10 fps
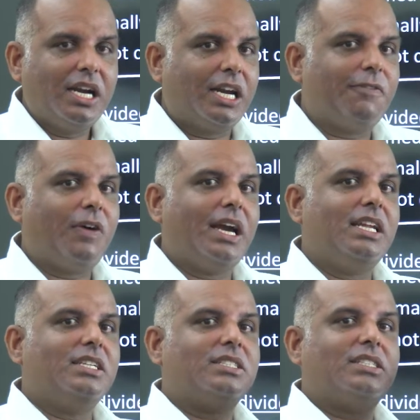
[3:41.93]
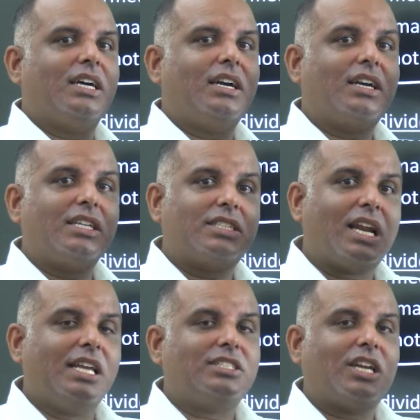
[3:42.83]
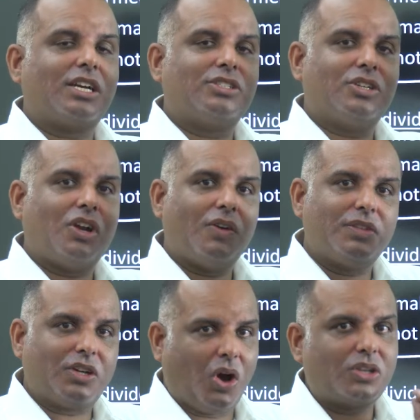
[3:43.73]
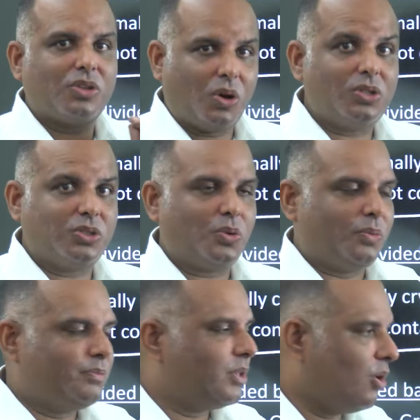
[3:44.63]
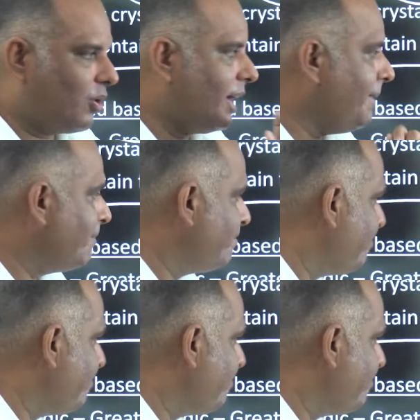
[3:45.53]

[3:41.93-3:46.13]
defines the crystalline structure of the rocks also, okay?